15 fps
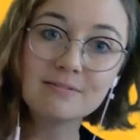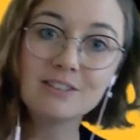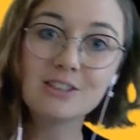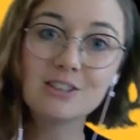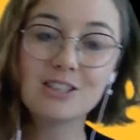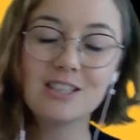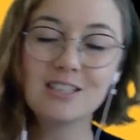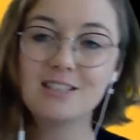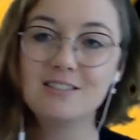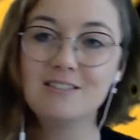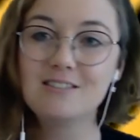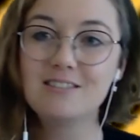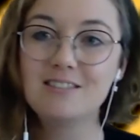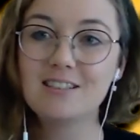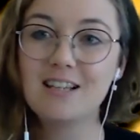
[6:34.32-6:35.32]
Does it
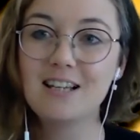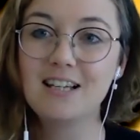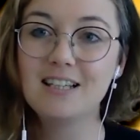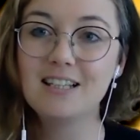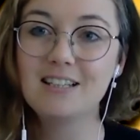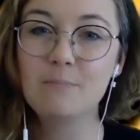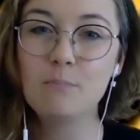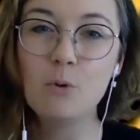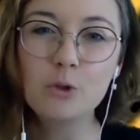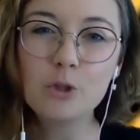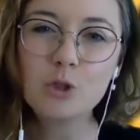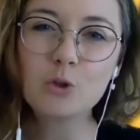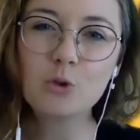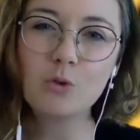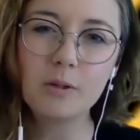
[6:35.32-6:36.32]
suit more
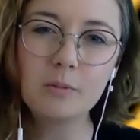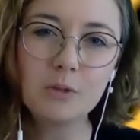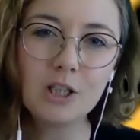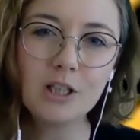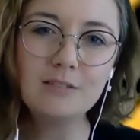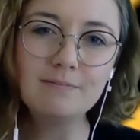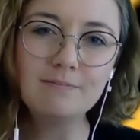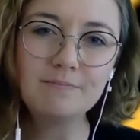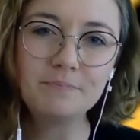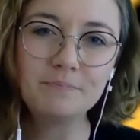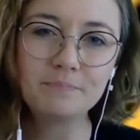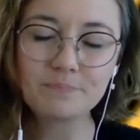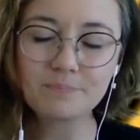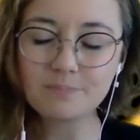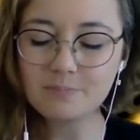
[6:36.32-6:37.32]
description?
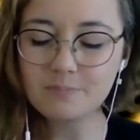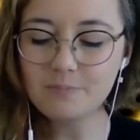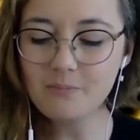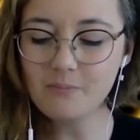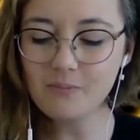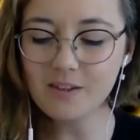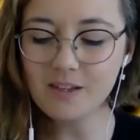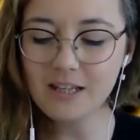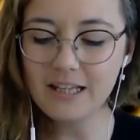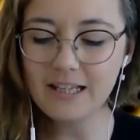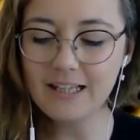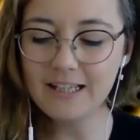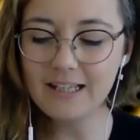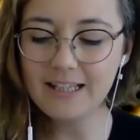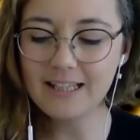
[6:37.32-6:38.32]

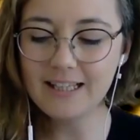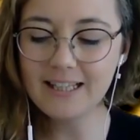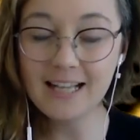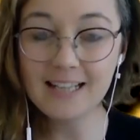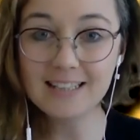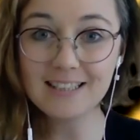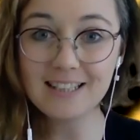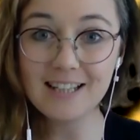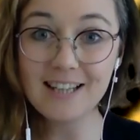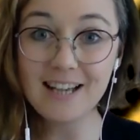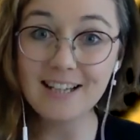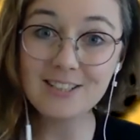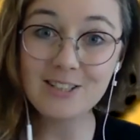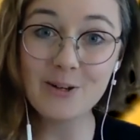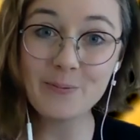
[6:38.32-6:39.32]
And
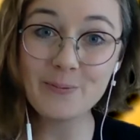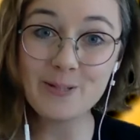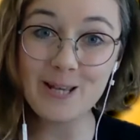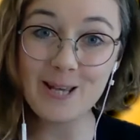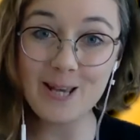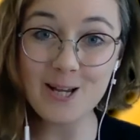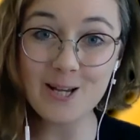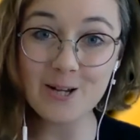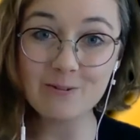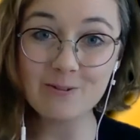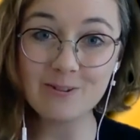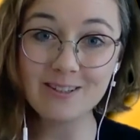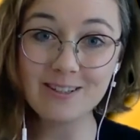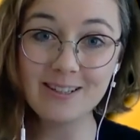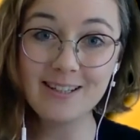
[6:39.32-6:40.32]
that's up to you.
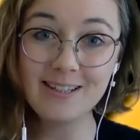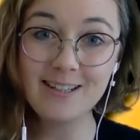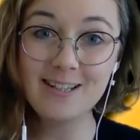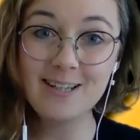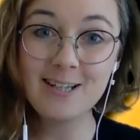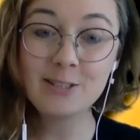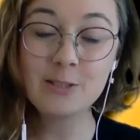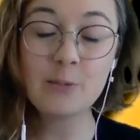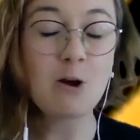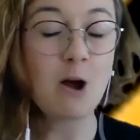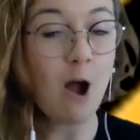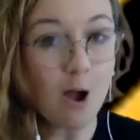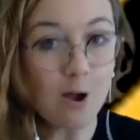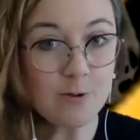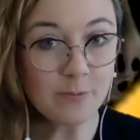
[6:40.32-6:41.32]
So I
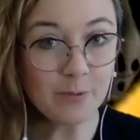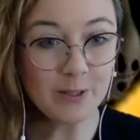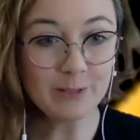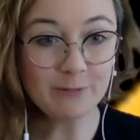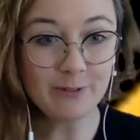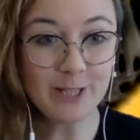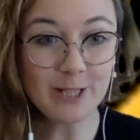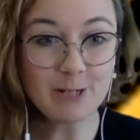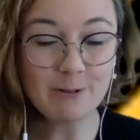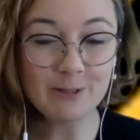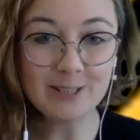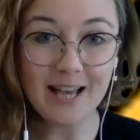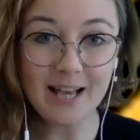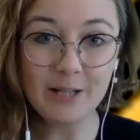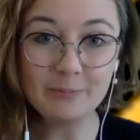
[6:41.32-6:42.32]
hope this video
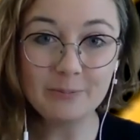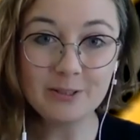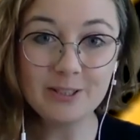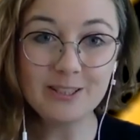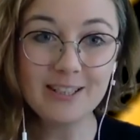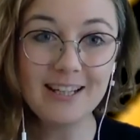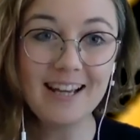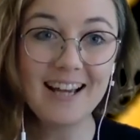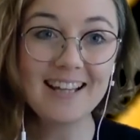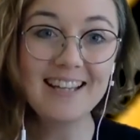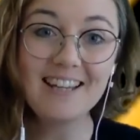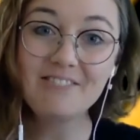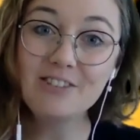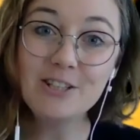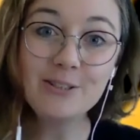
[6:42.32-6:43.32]
has helped and
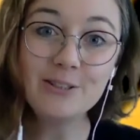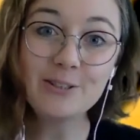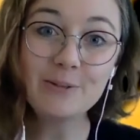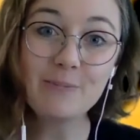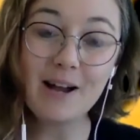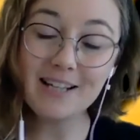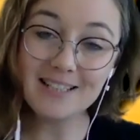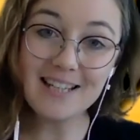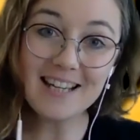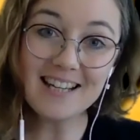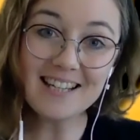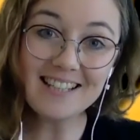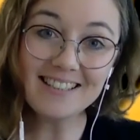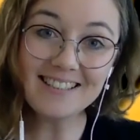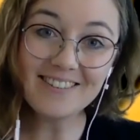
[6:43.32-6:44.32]
given you some
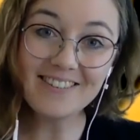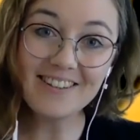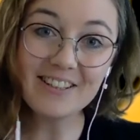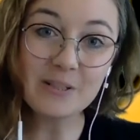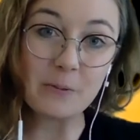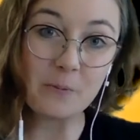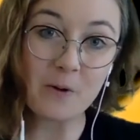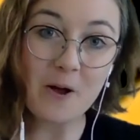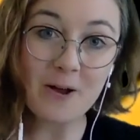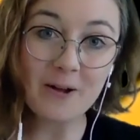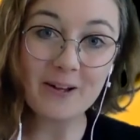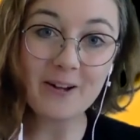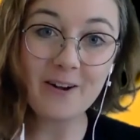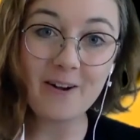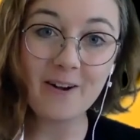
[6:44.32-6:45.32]
ideas, something to
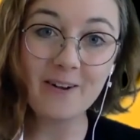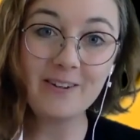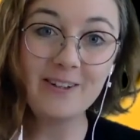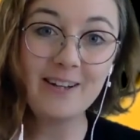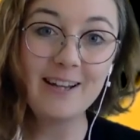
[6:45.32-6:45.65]
work on.